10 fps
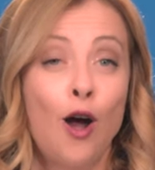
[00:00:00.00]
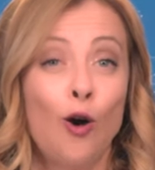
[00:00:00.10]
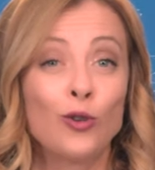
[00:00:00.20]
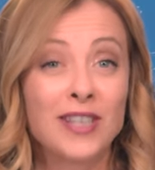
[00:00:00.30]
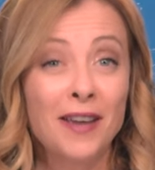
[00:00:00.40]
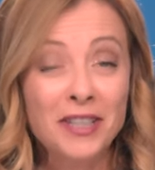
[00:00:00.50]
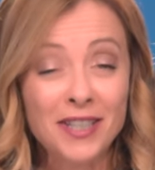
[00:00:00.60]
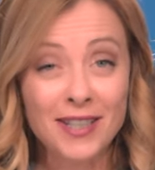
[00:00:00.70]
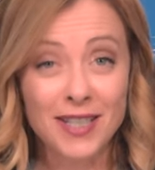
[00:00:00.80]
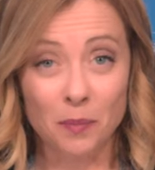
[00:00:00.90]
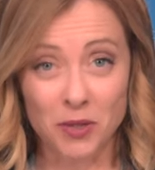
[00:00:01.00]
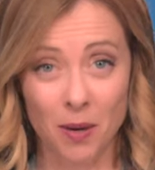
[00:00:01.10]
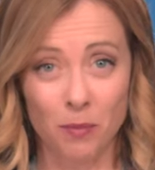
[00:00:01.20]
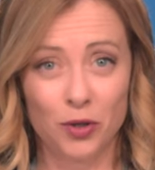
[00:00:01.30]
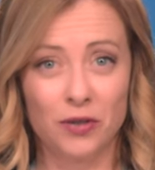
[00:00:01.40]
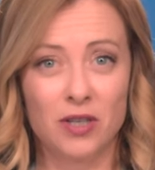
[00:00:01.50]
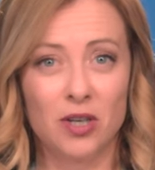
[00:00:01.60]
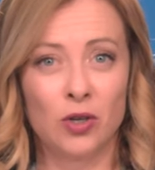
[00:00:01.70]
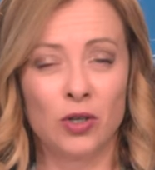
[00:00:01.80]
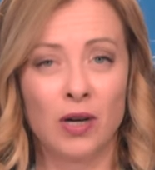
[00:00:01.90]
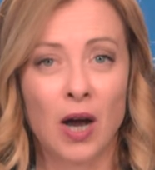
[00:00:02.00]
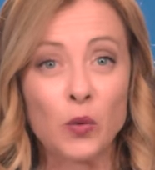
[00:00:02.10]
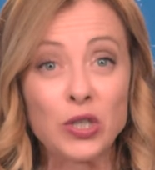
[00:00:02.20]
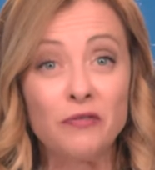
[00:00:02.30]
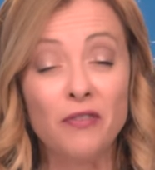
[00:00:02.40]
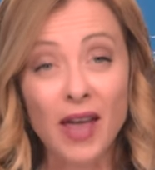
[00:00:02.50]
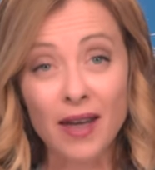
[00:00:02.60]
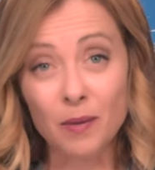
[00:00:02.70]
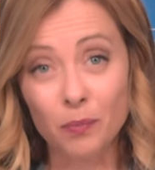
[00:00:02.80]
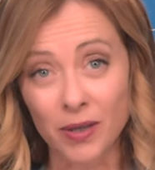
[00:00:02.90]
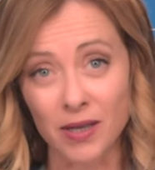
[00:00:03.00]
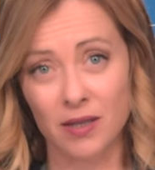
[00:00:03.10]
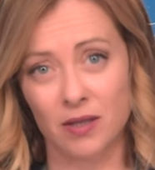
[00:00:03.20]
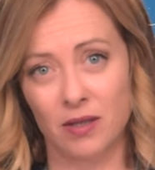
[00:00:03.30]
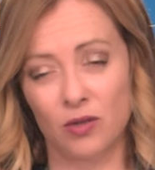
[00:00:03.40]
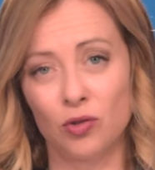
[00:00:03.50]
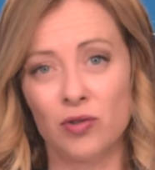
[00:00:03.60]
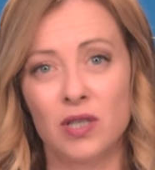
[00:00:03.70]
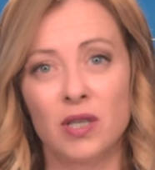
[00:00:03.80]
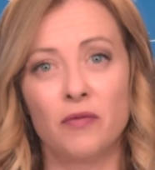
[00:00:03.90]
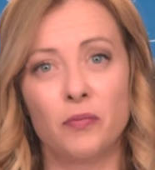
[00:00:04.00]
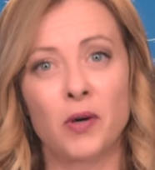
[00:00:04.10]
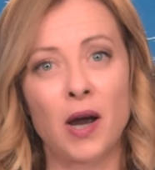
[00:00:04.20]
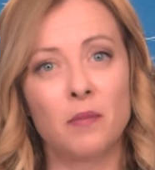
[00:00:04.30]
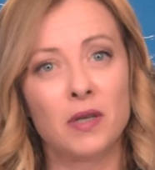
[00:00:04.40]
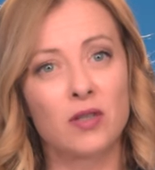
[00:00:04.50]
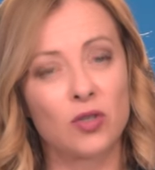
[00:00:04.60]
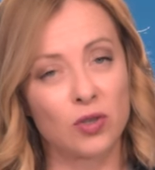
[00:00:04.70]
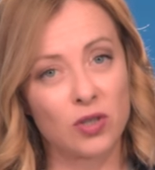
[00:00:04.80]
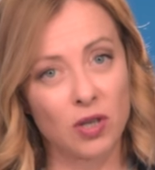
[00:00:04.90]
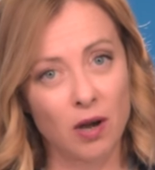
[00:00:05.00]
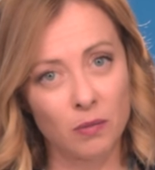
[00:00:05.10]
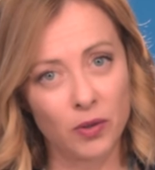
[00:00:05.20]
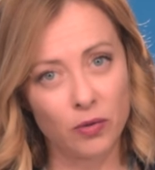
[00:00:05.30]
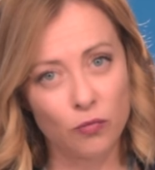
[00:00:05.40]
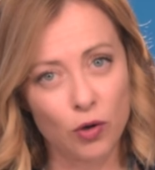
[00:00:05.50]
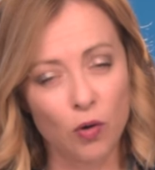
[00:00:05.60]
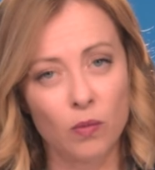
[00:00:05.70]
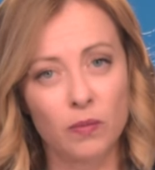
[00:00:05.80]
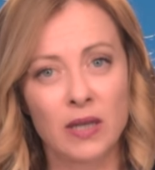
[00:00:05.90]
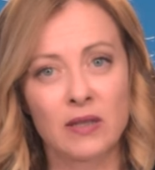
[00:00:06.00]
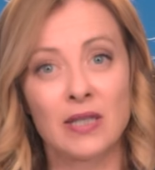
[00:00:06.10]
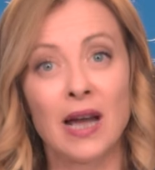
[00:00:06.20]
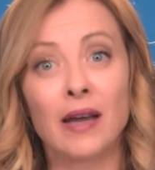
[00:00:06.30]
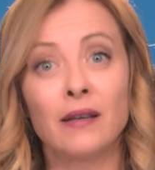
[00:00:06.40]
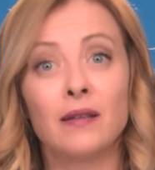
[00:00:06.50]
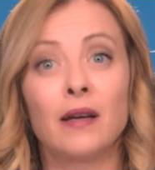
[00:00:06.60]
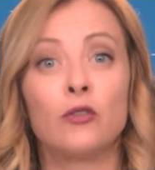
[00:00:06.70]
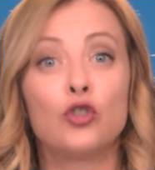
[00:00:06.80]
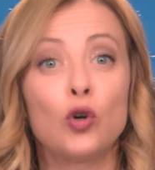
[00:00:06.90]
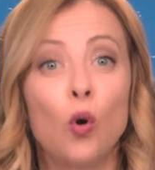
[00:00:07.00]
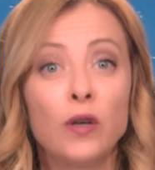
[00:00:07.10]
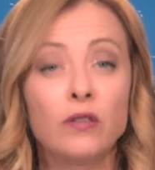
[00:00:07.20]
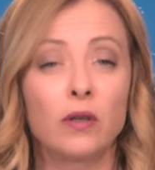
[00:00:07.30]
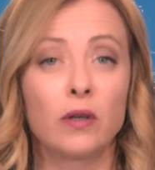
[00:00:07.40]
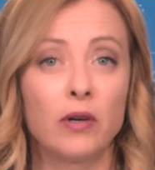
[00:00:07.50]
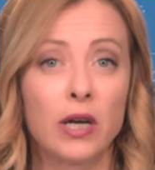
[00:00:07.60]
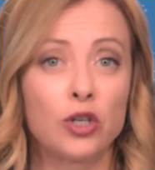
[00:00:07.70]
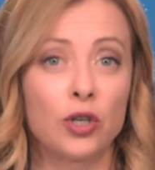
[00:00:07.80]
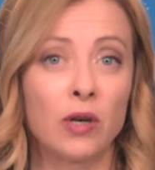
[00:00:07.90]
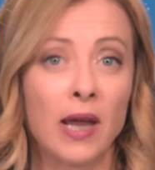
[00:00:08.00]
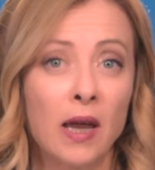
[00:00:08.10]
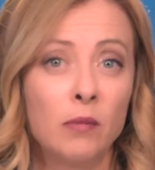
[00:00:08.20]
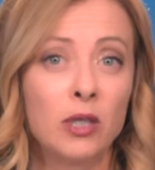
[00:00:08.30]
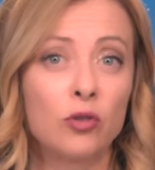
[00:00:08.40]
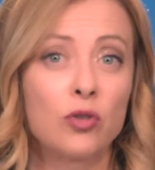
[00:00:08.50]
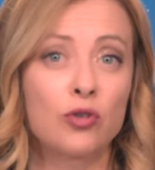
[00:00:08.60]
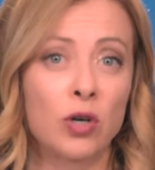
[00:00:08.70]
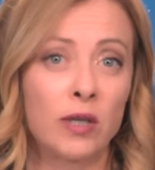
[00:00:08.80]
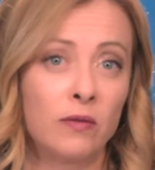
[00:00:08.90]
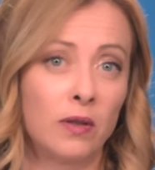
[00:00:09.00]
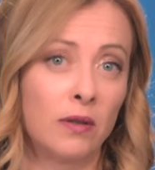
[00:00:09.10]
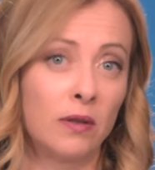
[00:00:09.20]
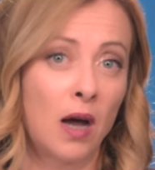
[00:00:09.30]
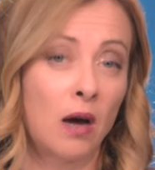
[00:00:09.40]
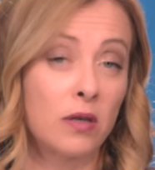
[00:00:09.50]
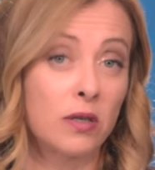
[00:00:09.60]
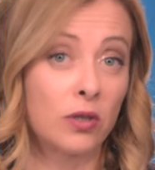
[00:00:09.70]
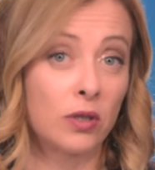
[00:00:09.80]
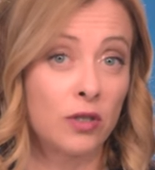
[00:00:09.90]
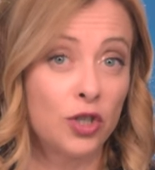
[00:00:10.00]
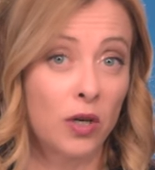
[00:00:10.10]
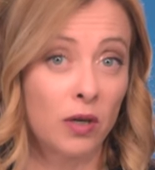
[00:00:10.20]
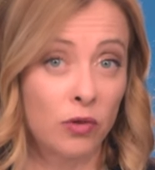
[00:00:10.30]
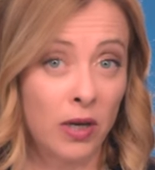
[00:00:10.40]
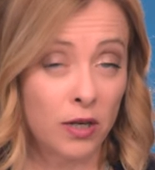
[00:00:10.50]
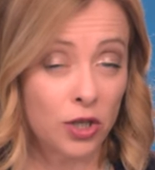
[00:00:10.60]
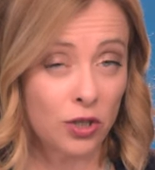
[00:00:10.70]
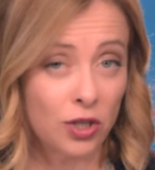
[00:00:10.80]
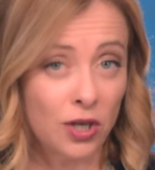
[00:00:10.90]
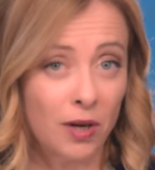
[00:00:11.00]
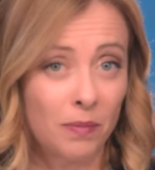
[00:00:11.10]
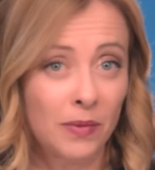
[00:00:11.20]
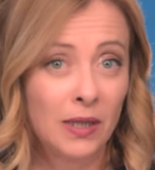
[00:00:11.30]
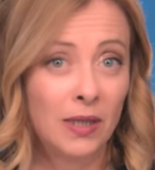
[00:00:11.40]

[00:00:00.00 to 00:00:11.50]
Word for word: On 17 September this year, I was very pleased to receive Prime Minister Starmer in Rome and sign a joint declaration aiming to strengthen our strategic relationship.